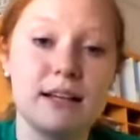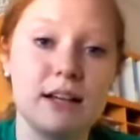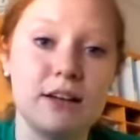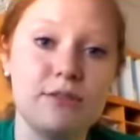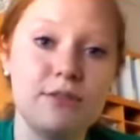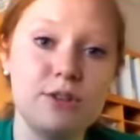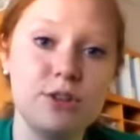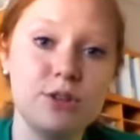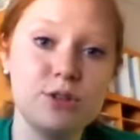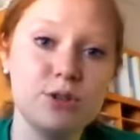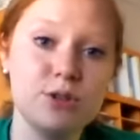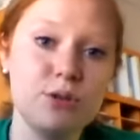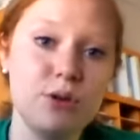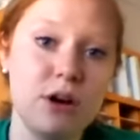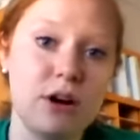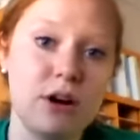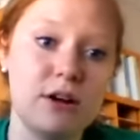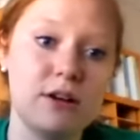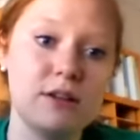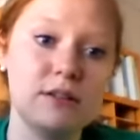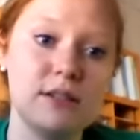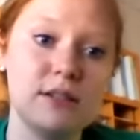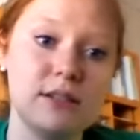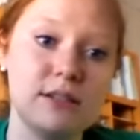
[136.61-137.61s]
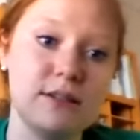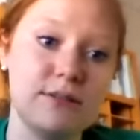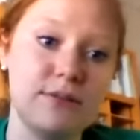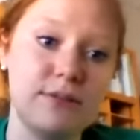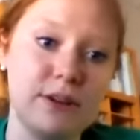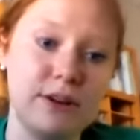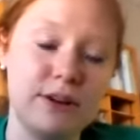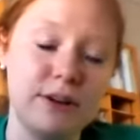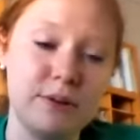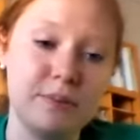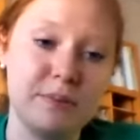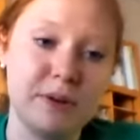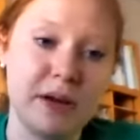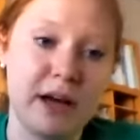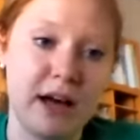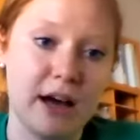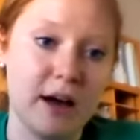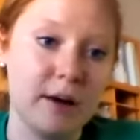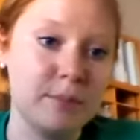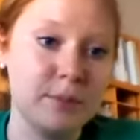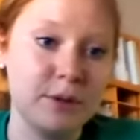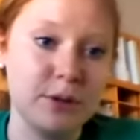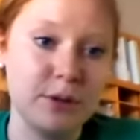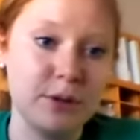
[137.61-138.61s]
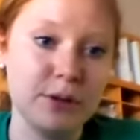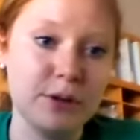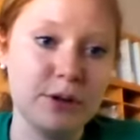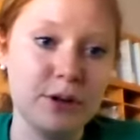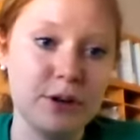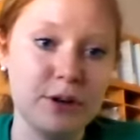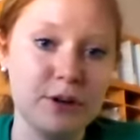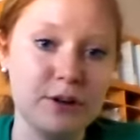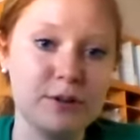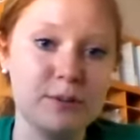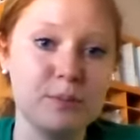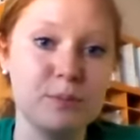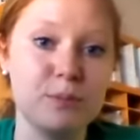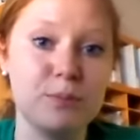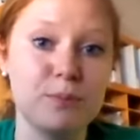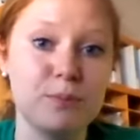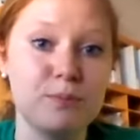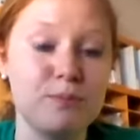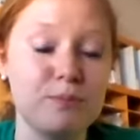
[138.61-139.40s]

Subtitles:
Now, visual arts is a very popular